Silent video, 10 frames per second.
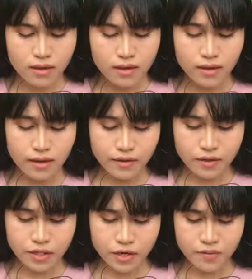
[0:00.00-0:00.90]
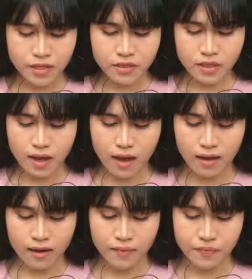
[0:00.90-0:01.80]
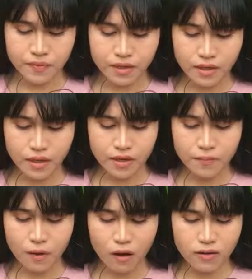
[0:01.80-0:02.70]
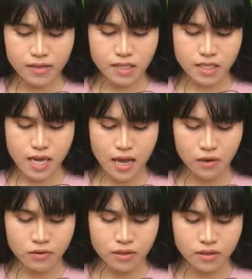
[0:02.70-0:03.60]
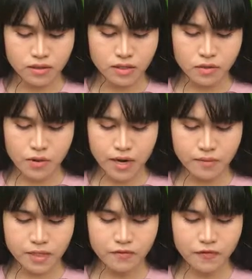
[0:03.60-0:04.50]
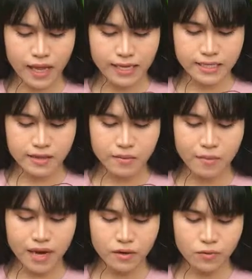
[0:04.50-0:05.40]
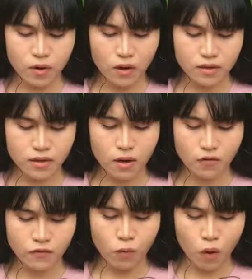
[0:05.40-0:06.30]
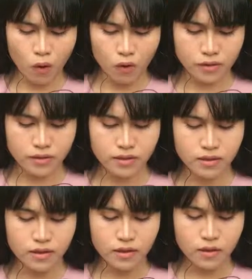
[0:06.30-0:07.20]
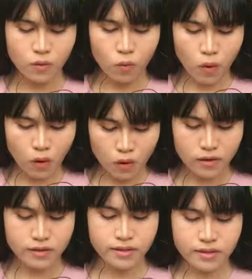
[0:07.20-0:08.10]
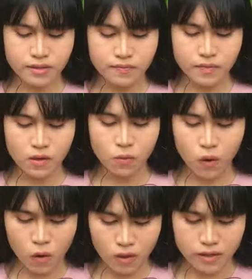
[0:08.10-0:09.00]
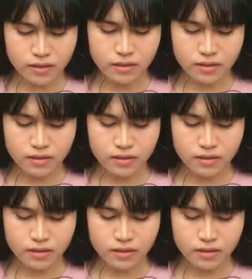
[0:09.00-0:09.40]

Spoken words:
In the German tongue, in the Polish town, scraped flat by the roller of wars, wars, wars.